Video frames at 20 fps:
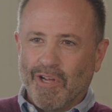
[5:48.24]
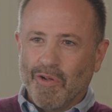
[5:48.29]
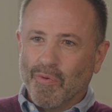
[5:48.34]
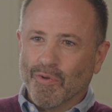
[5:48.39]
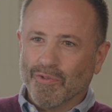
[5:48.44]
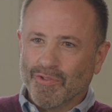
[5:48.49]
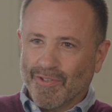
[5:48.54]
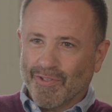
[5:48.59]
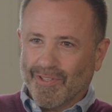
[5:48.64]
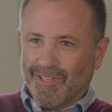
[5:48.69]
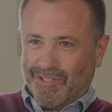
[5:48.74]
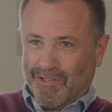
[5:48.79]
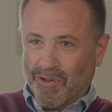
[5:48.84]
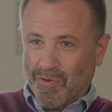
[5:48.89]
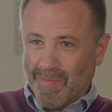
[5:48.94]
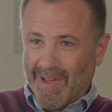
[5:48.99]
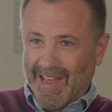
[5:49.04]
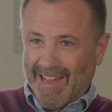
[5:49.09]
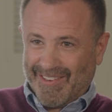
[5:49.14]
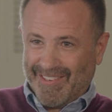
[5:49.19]
well so let's go
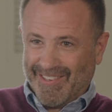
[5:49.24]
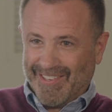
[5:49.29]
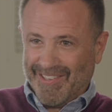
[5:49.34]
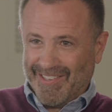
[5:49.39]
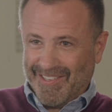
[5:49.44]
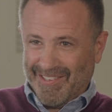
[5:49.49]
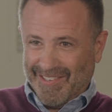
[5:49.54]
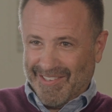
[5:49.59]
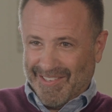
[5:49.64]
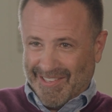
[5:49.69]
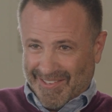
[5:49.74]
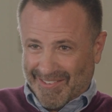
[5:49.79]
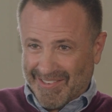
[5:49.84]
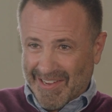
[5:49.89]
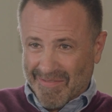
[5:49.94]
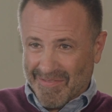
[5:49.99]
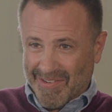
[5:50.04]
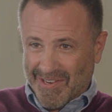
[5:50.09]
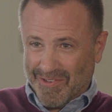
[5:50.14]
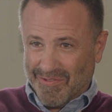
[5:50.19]
back to the
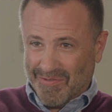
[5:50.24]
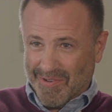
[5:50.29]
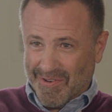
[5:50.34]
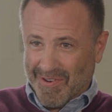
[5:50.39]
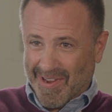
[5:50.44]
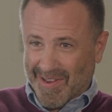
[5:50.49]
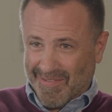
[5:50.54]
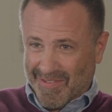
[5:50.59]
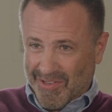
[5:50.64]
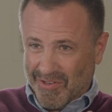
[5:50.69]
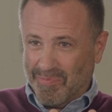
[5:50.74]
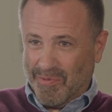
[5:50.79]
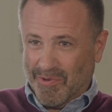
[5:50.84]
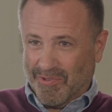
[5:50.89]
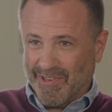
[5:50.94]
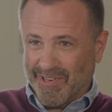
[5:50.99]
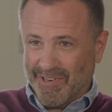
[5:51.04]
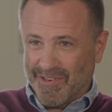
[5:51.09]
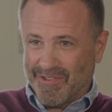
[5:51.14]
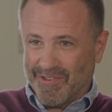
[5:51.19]
70s when you have this
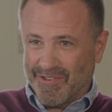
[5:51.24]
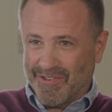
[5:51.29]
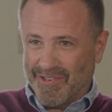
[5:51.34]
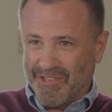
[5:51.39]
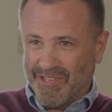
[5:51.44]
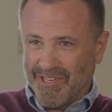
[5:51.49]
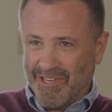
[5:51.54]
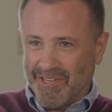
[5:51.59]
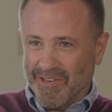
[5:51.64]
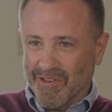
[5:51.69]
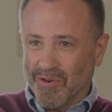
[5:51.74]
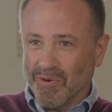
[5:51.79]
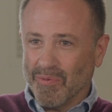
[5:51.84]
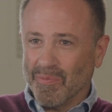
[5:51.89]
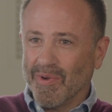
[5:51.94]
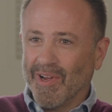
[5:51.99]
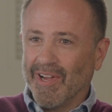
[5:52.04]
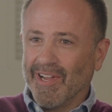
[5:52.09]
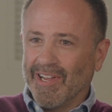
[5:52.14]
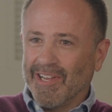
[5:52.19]
percentage of your genome
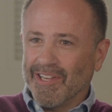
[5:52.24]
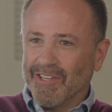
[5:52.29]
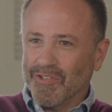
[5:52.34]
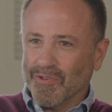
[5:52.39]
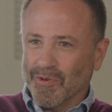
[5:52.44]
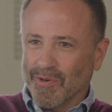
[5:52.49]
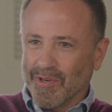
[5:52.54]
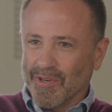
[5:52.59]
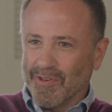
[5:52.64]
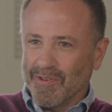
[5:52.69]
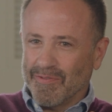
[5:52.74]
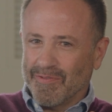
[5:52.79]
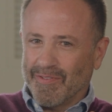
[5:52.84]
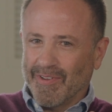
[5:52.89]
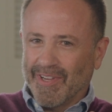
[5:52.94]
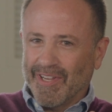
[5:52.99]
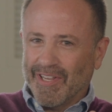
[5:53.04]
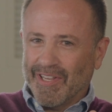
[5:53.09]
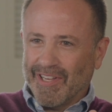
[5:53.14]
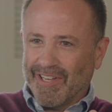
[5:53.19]
sort of
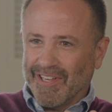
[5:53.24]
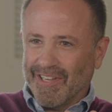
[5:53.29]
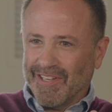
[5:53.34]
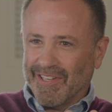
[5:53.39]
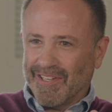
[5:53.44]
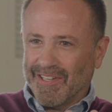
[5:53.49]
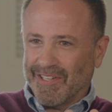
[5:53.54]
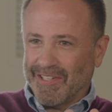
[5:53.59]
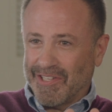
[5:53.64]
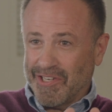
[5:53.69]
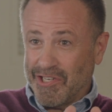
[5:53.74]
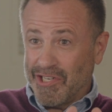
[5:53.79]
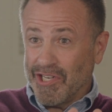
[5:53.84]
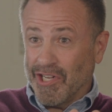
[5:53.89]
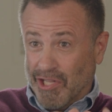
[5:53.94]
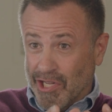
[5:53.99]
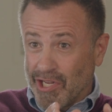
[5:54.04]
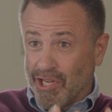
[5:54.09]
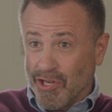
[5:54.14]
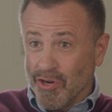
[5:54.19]
uh, the,
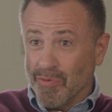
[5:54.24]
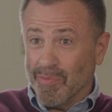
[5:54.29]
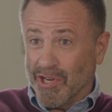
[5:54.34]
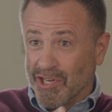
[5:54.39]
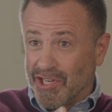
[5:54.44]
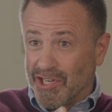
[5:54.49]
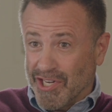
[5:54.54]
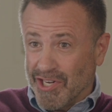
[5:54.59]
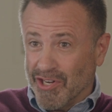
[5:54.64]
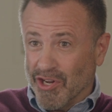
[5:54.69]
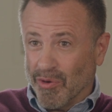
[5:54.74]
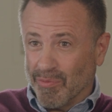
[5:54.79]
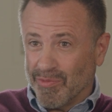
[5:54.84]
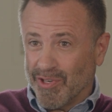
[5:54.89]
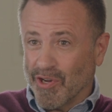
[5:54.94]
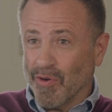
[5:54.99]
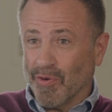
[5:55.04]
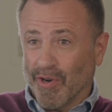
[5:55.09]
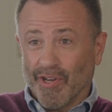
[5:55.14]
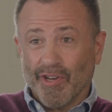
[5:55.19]
the human genome
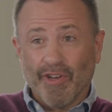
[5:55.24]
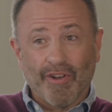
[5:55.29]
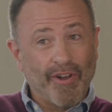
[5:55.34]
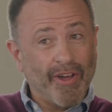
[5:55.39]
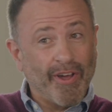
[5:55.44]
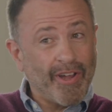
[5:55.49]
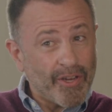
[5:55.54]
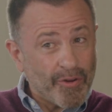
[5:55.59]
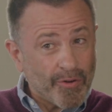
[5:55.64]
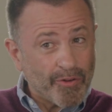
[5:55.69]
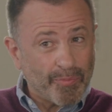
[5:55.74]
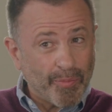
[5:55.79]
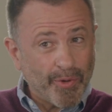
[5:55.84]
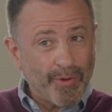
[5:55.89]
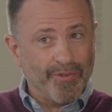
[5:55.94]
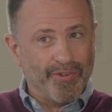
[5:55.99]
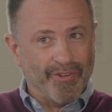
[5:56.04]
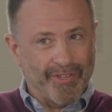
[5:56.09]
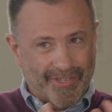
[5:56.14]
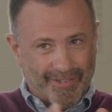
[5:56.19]
decoded not yours
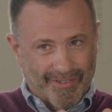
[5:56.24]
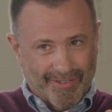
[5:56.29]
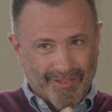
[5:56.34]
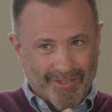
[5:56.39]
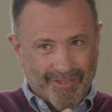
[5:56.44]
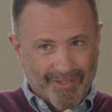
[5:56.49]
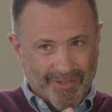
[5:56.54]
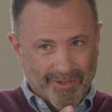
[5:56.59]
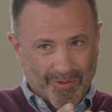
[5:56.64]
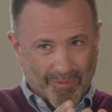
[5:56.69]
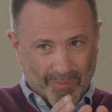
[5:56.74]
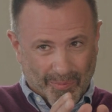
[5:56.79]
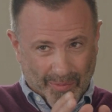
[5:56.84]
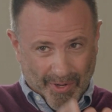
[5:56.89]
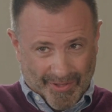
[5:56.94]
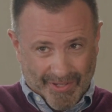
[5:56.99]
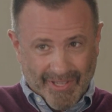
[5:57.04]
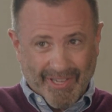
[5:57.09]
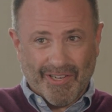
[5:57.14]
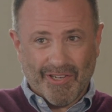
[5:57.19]
personally yeah.
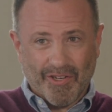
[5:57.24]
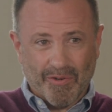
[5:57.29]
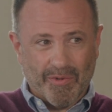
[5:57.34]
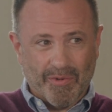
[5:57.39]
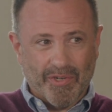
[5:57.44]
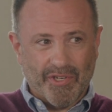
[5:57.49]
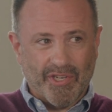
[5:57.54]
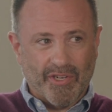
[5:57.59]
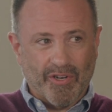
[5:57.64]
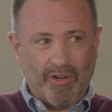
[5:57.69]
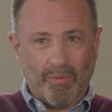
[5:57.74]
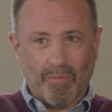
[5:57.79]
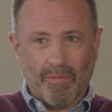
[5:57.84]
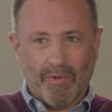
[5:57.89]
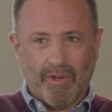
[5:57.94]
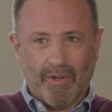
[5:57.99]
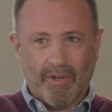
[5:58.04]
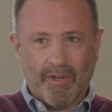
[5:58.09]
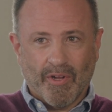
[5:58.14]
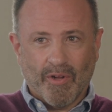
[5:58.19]
but the human genome
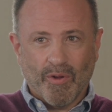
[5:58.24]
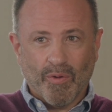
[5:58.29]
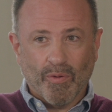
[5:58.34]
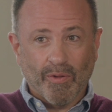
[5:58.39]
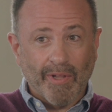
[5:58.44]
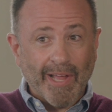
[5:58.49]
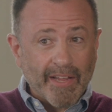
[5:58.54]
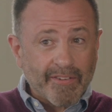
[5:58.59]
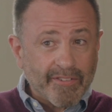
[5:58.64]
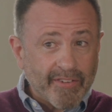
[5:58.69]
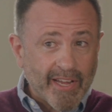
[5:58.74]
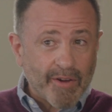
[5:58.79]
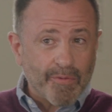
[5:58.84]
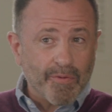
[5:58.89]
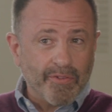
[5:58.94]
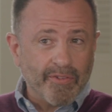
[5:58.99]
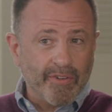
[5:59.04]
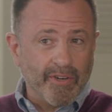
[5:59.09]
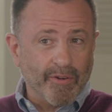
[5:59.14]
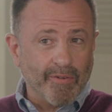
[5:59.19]
last night we're
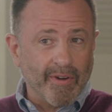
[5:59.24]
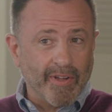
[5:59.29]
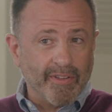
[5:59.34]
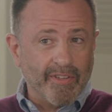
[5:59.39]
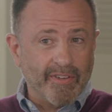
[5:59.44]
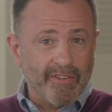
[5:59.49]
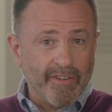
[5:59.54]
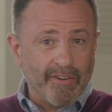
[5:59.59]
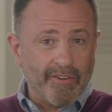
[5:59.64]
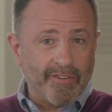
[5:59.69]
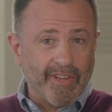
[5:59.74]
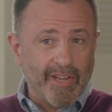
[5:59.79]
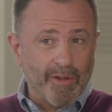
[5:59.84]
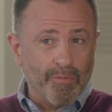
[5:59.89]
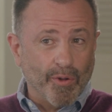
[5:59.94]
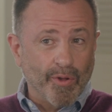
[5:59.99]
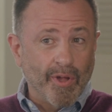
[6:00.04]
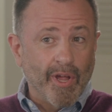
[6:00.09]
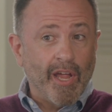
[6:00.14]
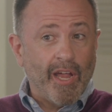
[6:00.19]
sitting around the dinner
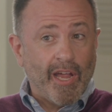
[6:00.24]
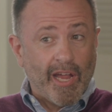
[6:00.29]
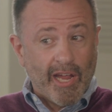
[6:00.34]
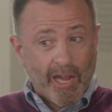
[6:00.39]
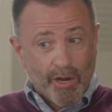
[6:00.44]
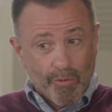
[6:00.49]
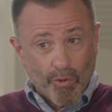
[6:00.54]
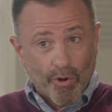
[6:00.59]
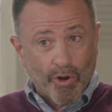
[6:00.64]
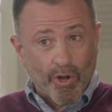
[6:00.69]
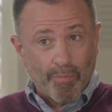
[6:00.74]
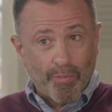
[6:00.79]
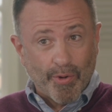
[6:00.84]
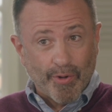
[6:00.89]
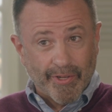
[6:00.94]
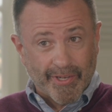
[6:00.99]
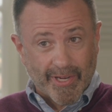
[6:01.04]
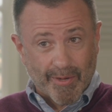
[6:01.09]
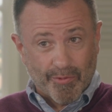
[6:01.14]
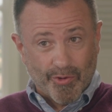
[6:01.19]
table and we're all
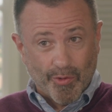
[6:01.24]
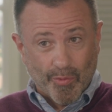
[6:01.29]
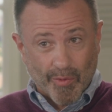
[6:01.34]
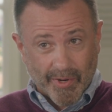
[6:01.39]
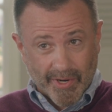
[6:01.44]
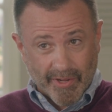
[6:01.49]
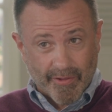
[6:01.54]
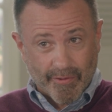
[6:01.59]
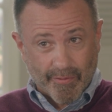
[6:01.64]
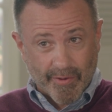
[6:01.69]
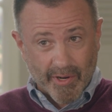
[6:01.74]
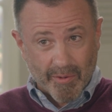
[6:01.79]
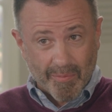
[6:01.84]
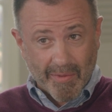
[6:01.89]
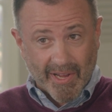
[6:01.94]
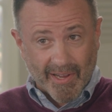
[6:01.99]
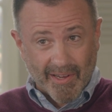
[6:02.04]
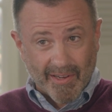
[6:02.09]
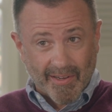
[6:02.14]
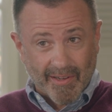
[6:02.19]
pulling up 23andme
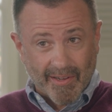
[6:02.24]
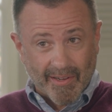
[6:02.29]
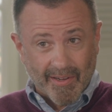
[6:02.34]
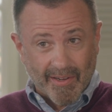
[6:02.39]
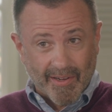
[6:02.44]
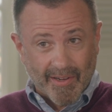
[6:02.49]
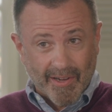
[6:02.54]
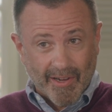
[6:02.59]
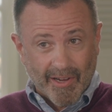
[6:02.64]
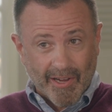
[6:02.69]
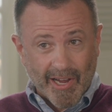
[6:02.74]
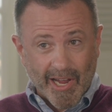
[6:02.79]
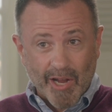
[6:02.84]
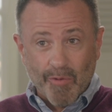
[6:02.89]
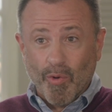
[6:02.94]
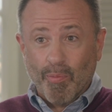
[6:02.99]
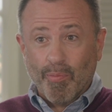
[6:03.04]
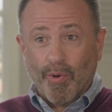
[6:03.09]
mm-hmm. and we're